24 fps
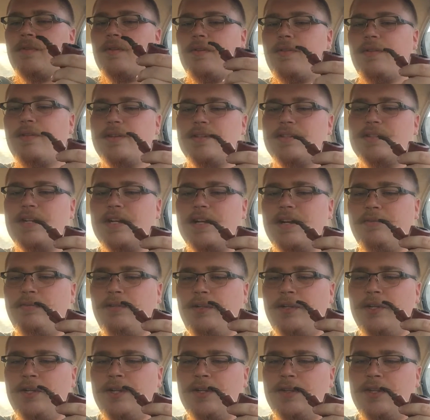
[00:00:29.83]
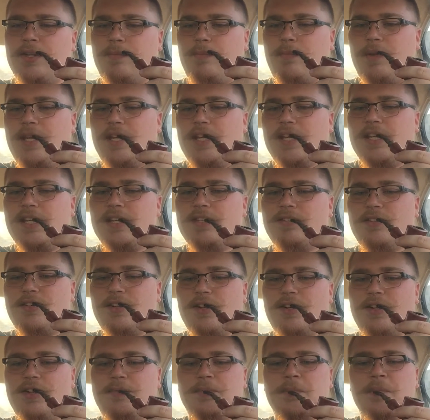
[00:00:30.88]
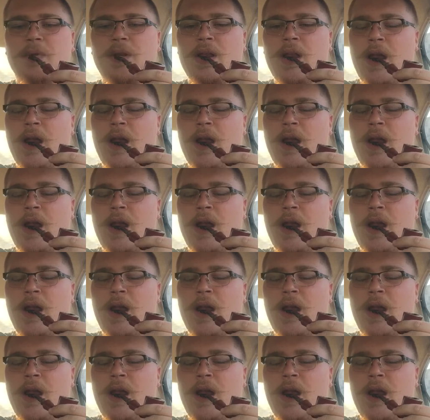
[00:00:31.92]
Things that I've learned that make it easier,